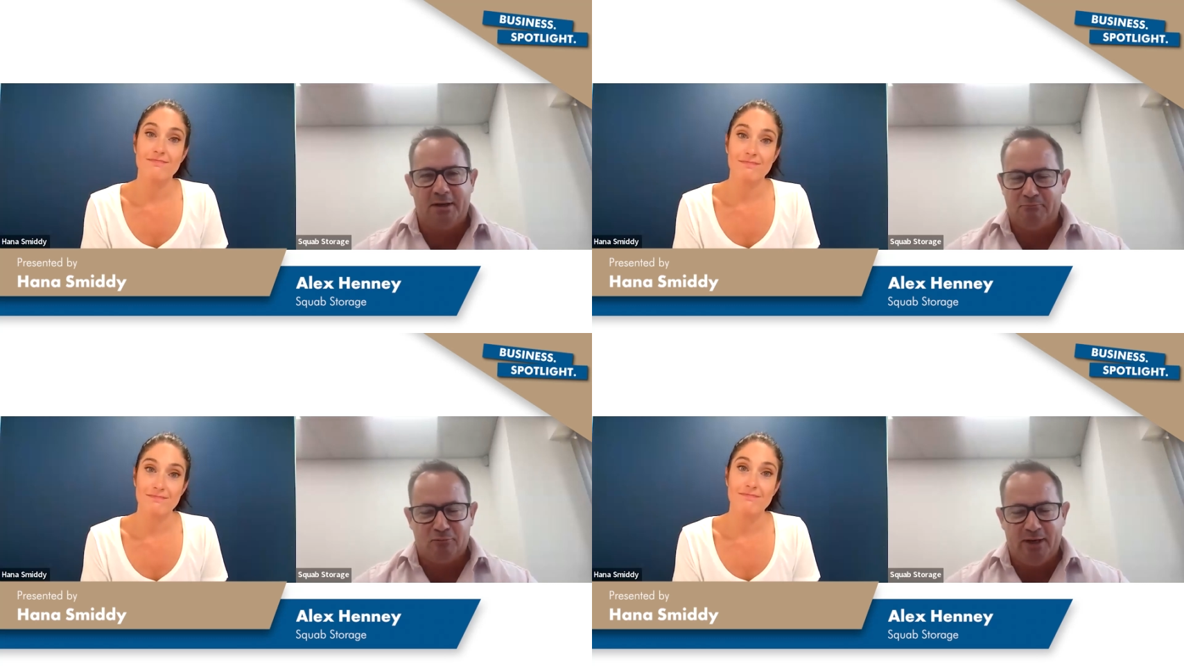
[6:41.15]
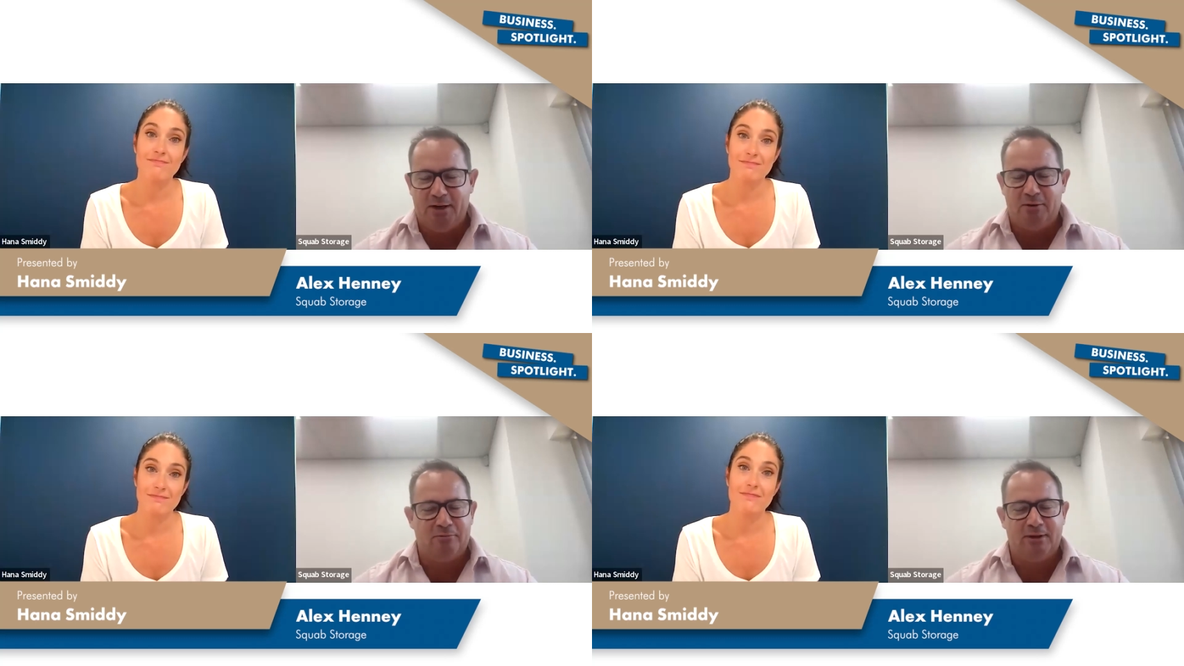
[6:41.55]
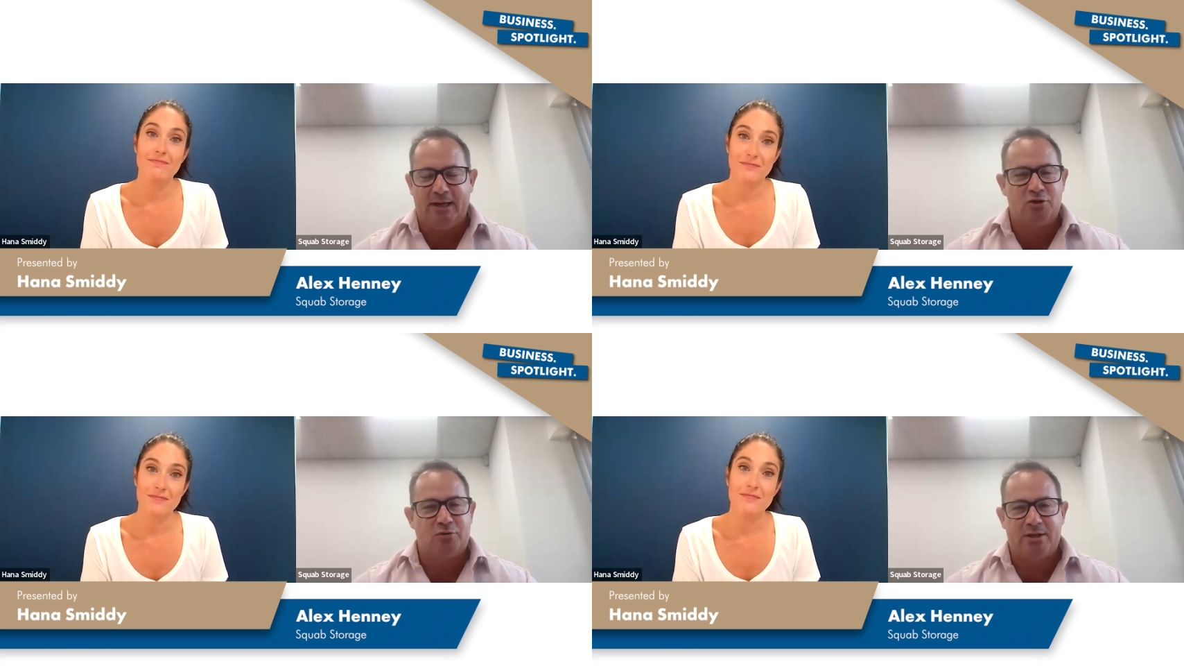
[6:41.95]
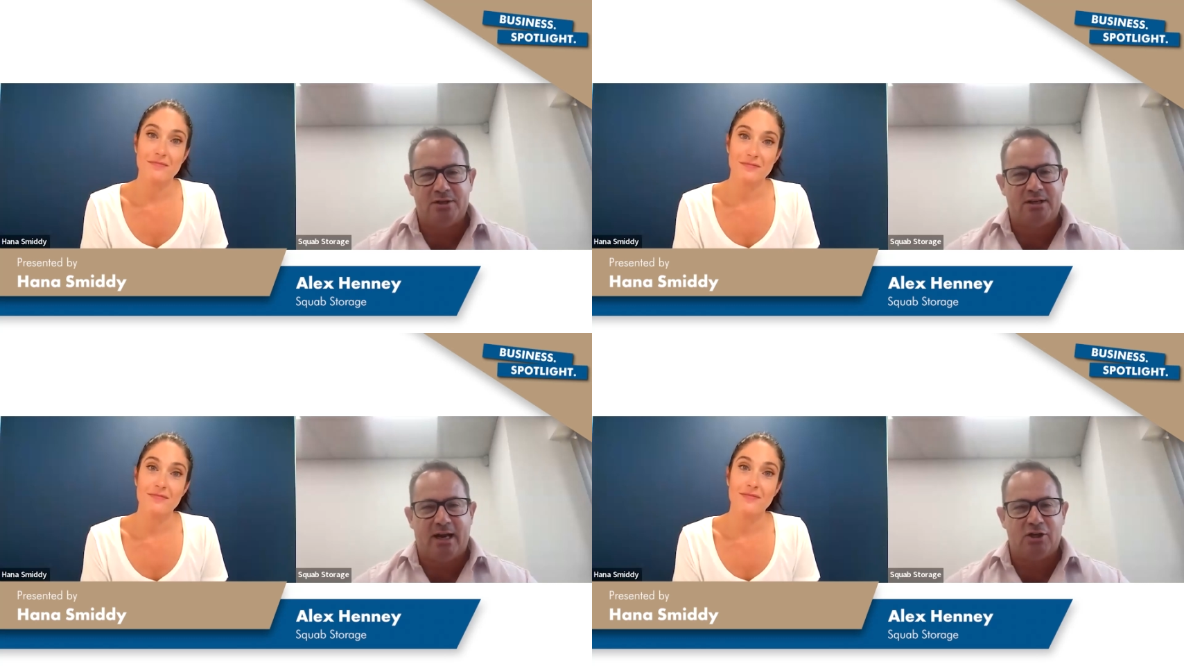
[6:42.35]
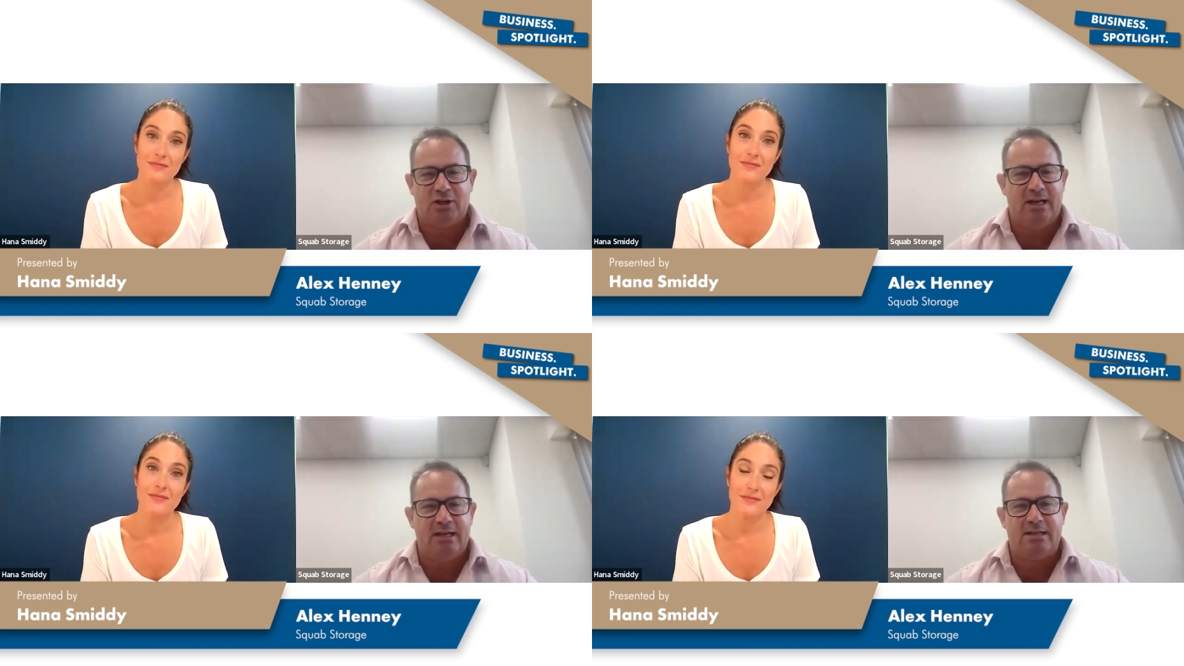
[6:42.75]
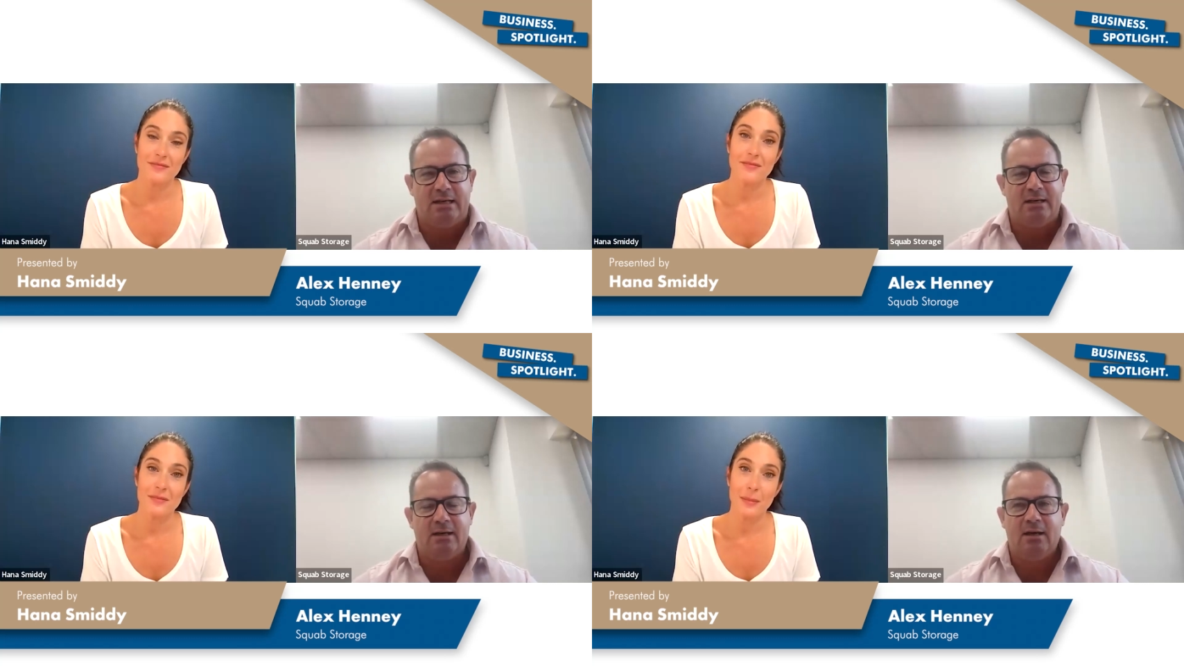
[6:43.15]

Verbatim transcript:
Speaker 1: real interest in actually hitting.